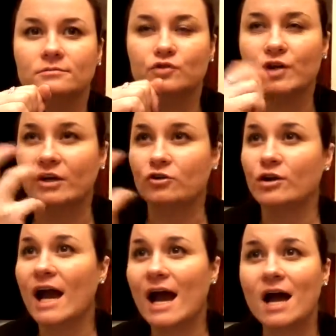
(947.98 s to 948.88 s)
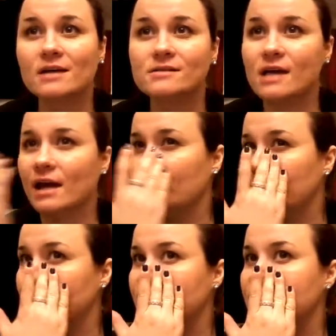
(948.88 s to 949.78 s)
green grass. I could
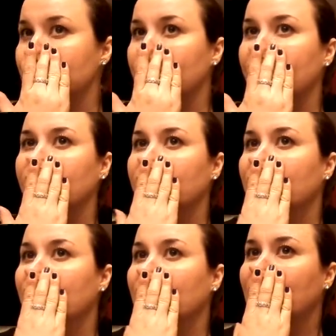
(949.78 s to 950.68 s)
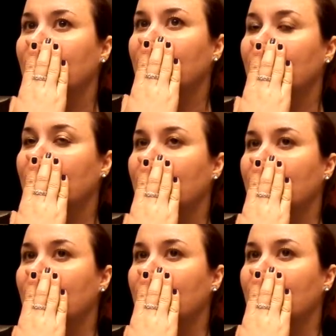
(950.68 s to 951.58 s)
put this with
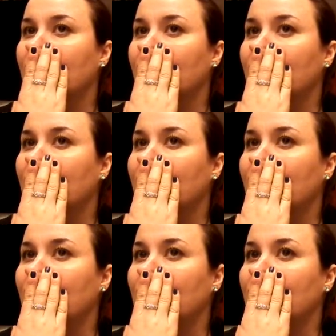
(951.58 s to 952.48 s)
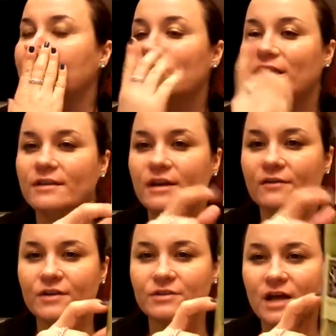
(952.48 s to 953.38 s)
I'm trying to think
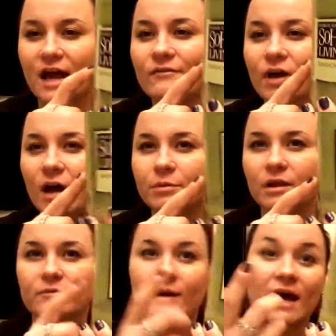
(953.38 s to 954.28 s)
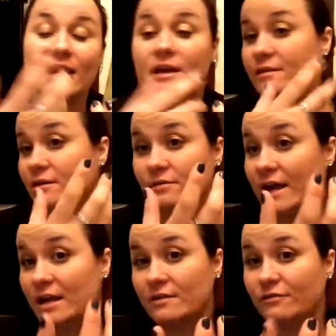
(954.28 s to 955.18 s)
if I have a couple of them. Any of
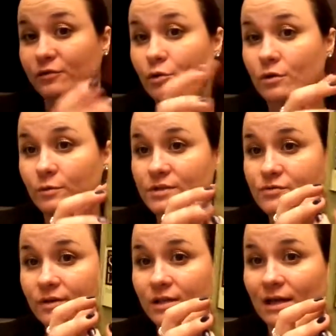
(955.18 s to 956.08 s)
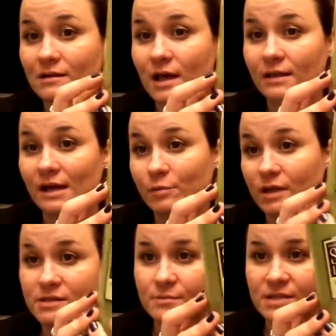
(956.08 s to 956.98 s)
the floral ones, really, like lilac
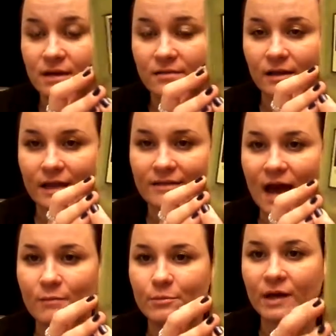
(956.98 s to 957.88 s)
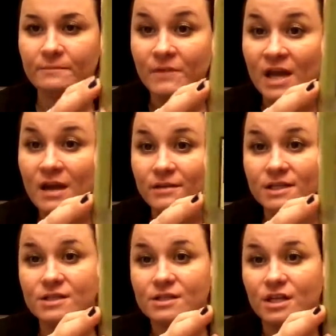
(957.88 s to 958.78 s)
blossoms, anything like that. But
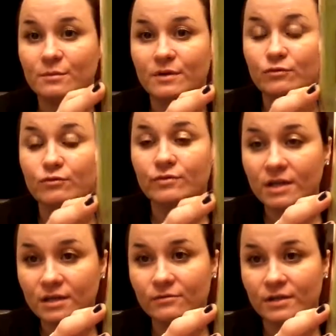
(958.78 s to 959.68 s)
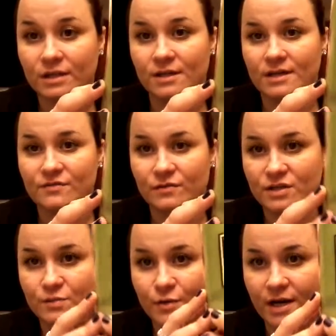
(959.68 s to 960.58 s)
this is going to be really, really nice for the
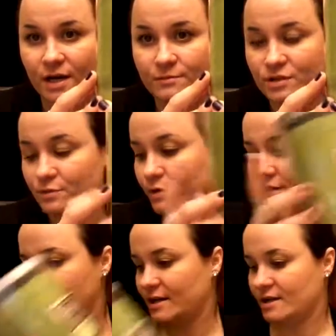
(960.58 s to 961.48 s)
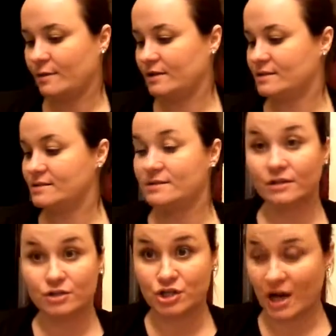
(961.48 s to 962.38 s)
spring. I'm super excited about this
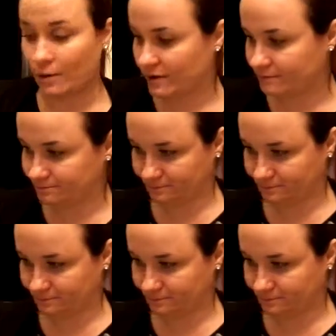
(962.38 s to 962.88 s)
sun shower.